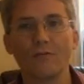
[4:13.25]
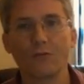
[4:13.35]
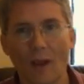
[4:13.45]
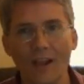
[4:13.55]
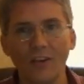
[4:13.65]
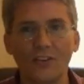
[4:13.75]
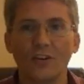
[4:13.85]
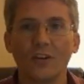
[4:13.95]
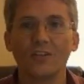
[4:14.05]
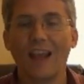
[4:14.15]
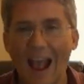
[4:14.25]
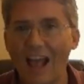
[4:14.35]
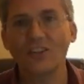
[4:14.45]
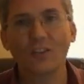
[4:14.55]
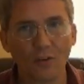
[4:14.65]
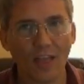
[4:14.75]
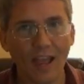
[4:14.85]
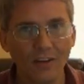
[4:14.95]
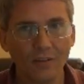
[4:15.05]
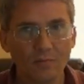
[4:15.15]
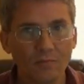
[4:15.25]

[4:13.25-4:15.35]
France to ask for that,